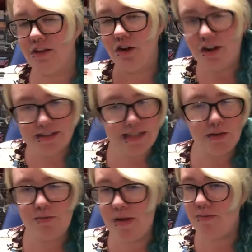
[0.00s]
in contact
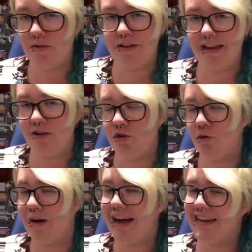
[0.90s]
with people again
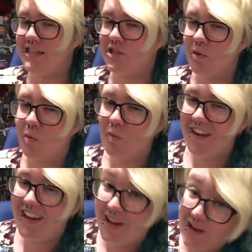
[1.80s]
who I don't want
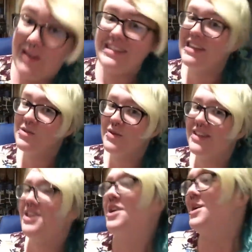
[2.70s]
to get in contact
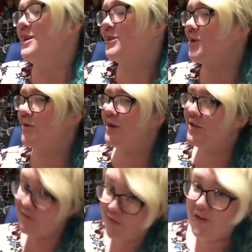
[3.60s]
with. So we're going
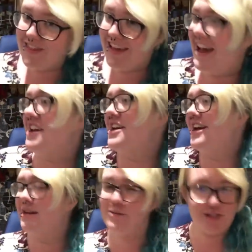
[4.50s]
to avoid that.
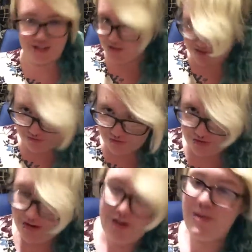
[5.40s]
And I'm just going to try to figure
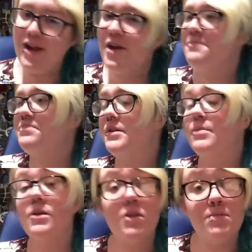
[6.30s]
it out on my own.
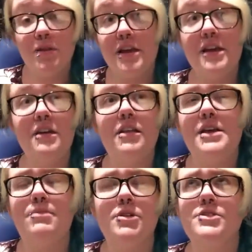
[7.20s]
But I want to play,
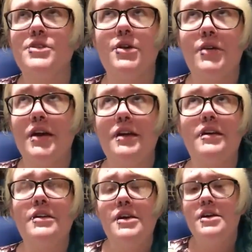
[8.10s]
like,
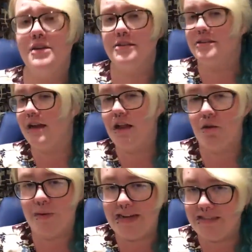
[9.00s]
Persona since
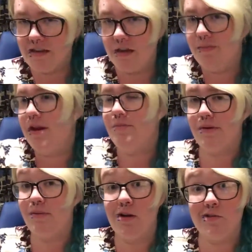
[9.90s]
Halloween's coming up and
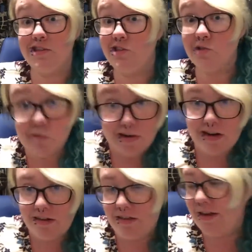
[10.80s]
I'm not really doing
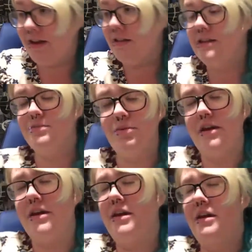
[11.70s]
anything. I'd like to
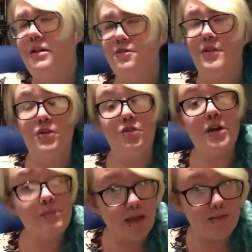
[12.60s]
play the Fatal
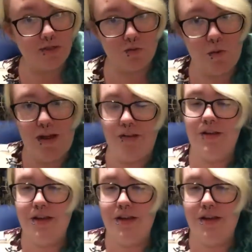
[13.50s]
Frame games as well.